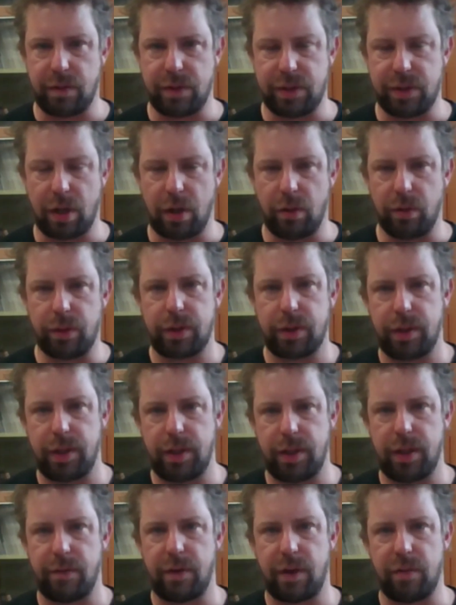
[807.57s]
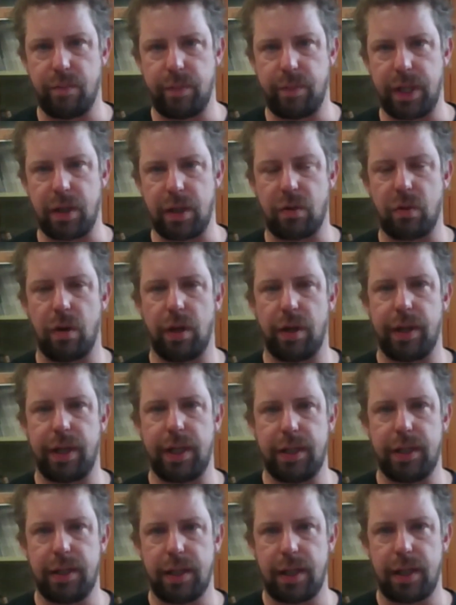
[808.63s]
result, they've had better
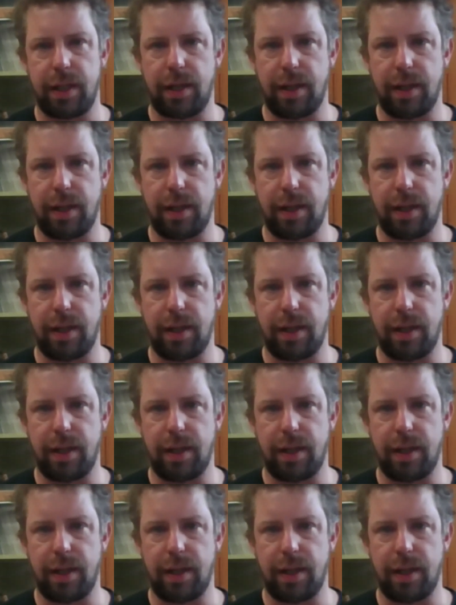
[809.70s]
quality,